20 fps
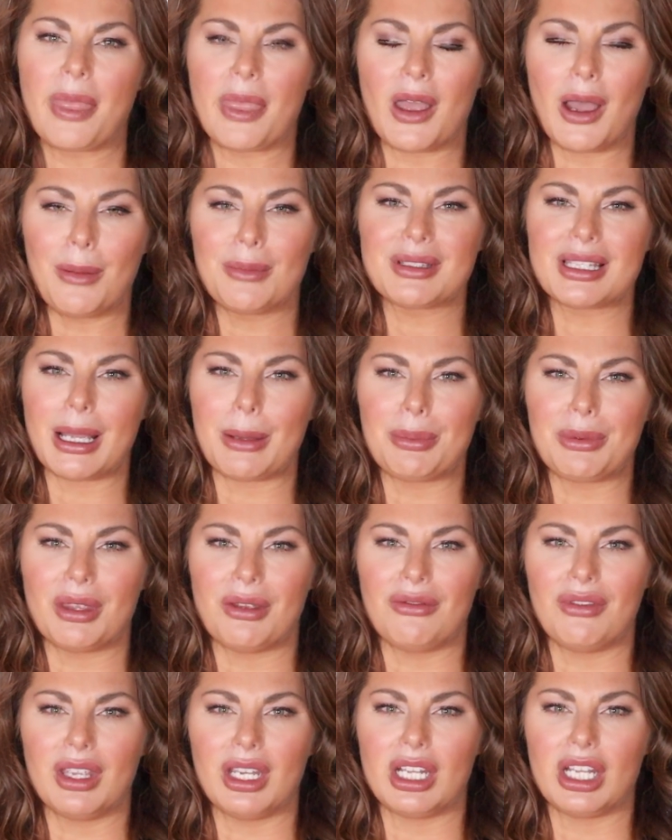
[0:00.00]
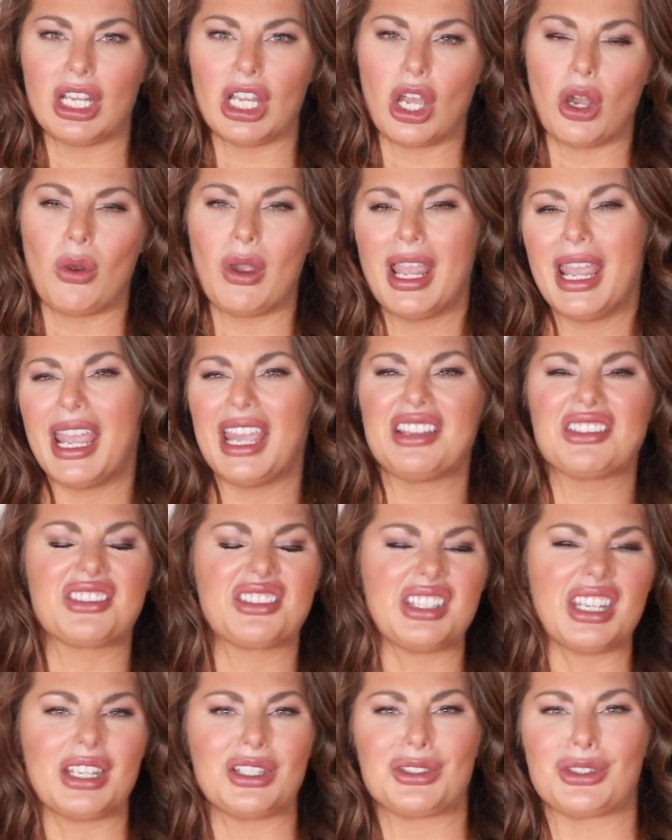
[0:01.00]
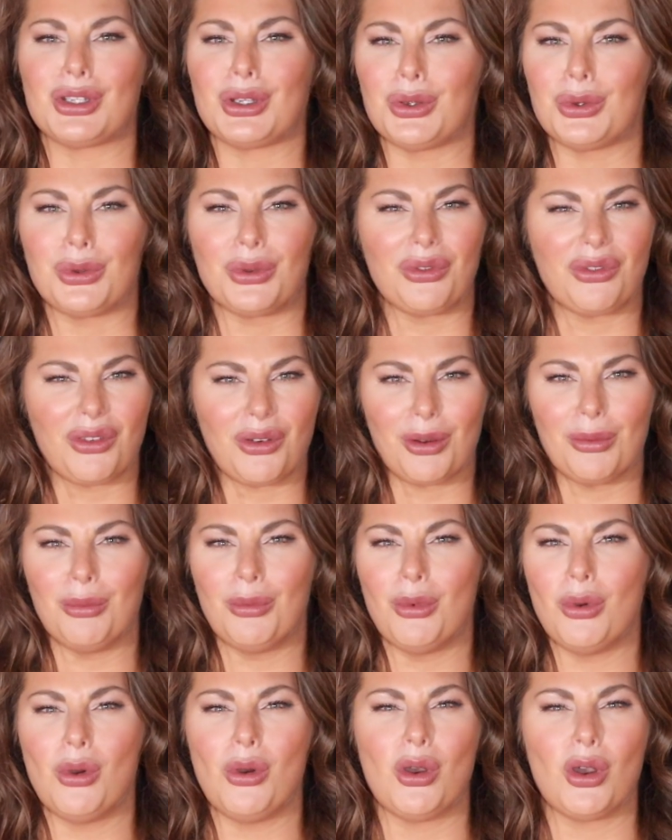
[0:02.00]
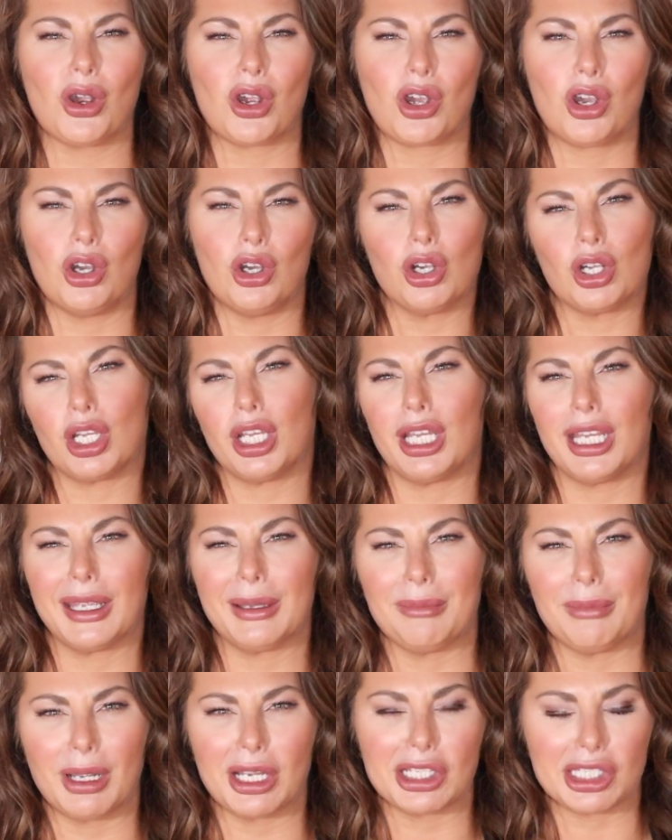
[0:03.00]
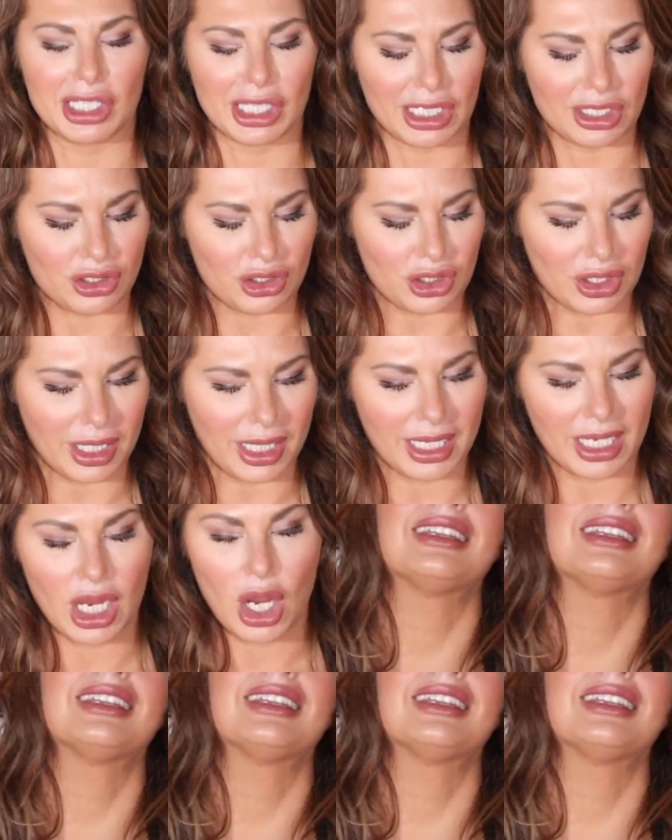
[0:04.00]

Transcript: Thumbs up the video and stay tuned for more cooking in my kitchen.